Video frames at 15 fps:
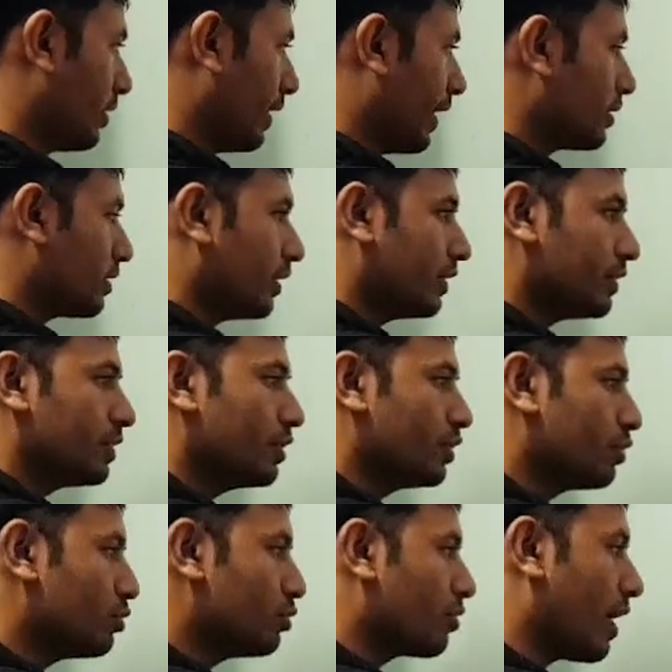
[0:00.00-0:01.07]
acceleration due
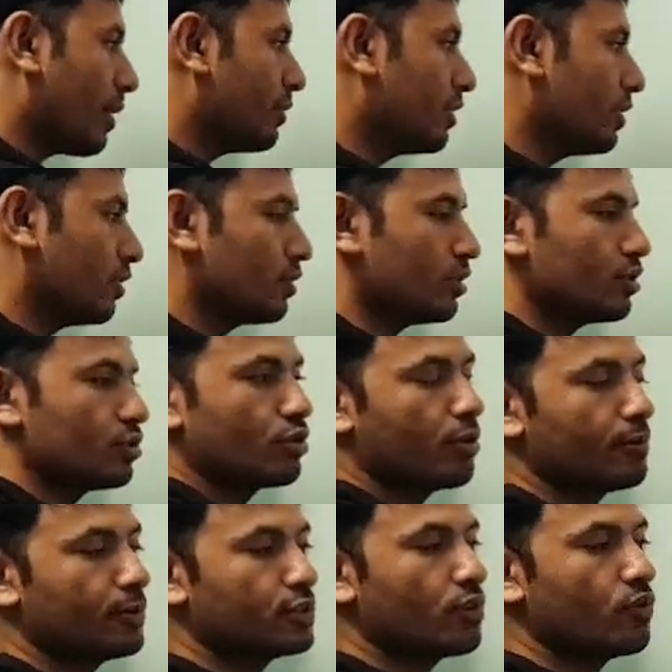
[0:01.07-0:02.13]
to gravity on the
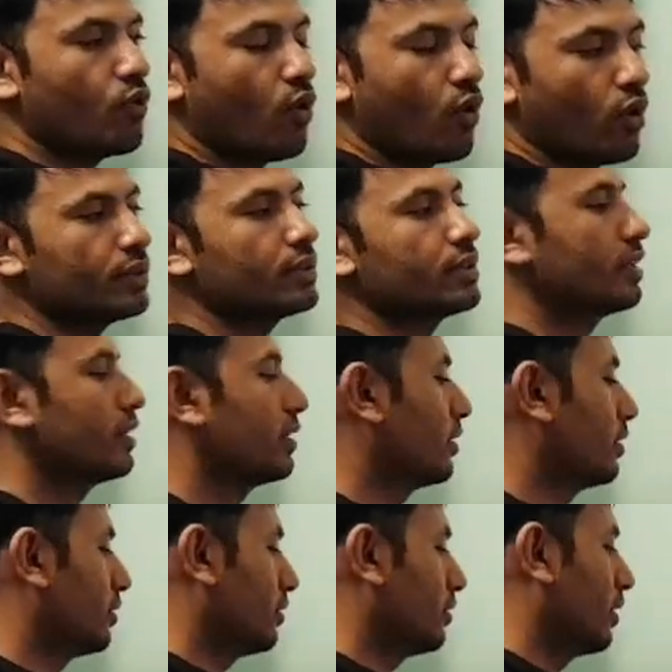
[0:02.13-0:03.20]
surface of earth
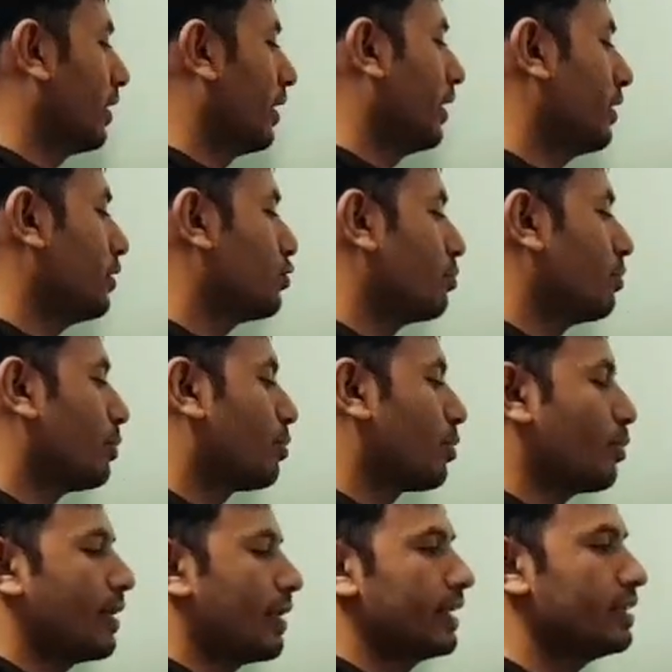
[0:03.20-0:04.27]
is to be
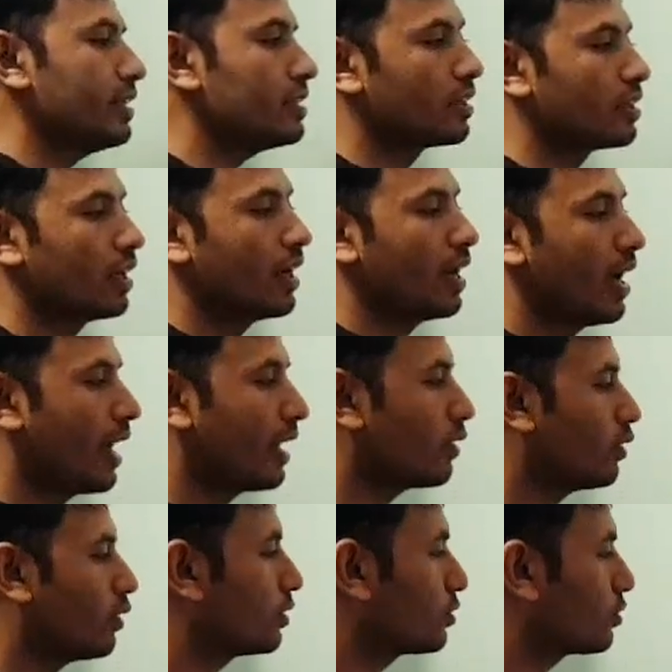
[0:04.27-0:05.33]
provided, and on
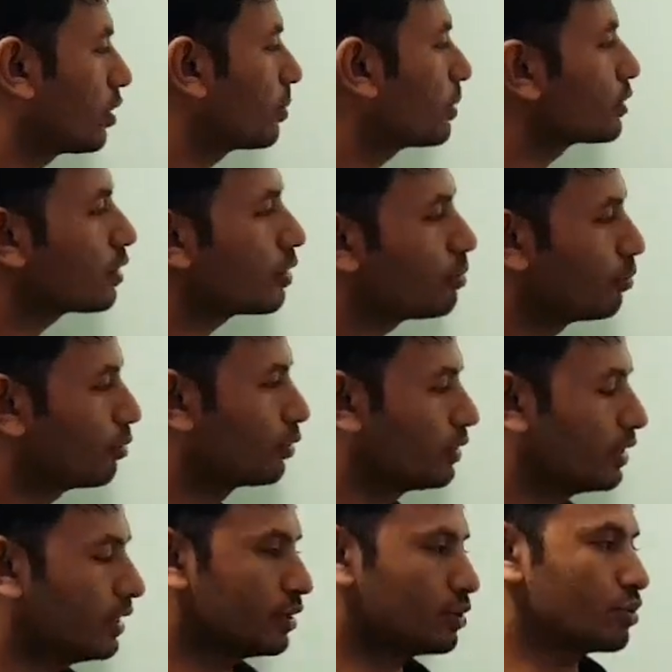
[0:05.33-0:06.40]
the surface of the moon
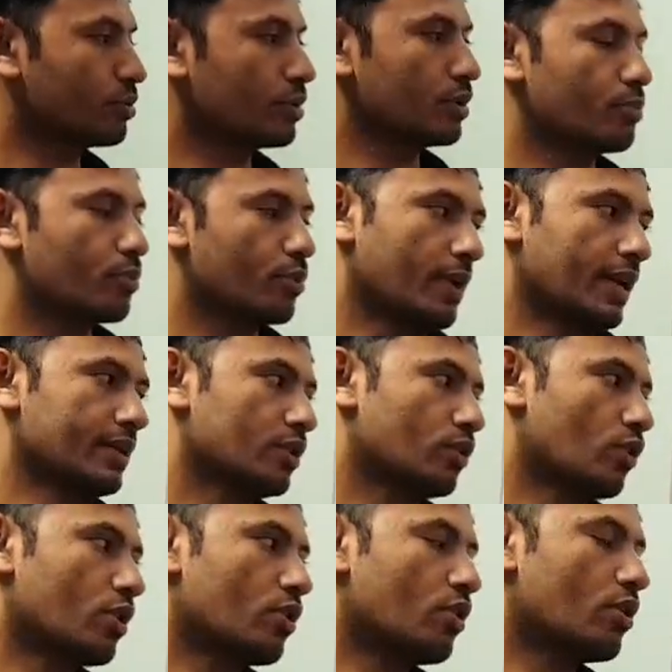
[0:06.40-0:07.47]
is to be provided.
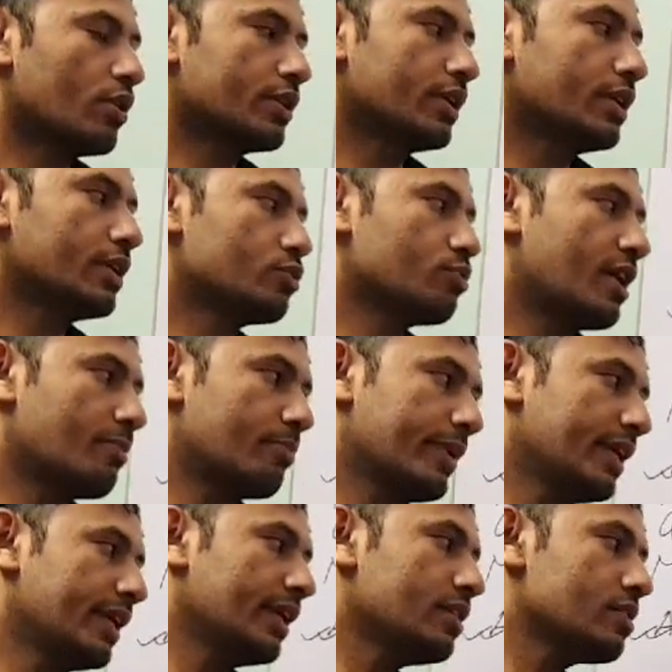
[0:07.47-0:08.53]
On earth it is
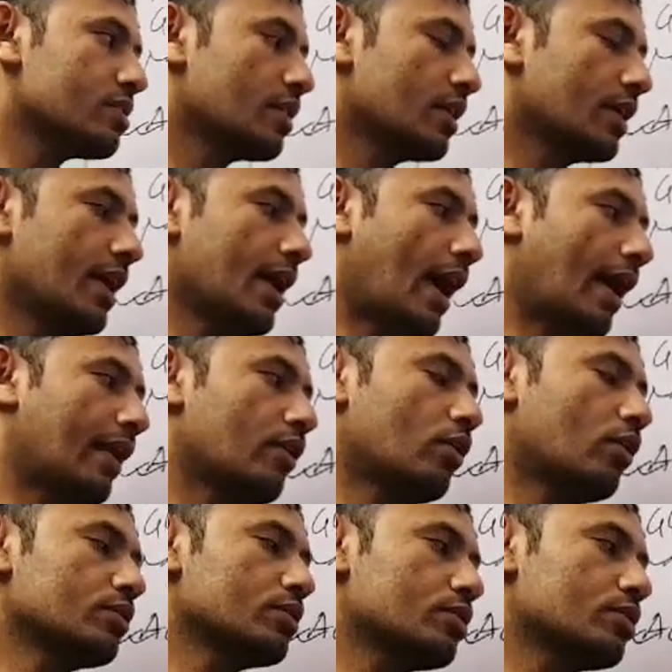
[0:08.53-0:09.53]
1.8, and on the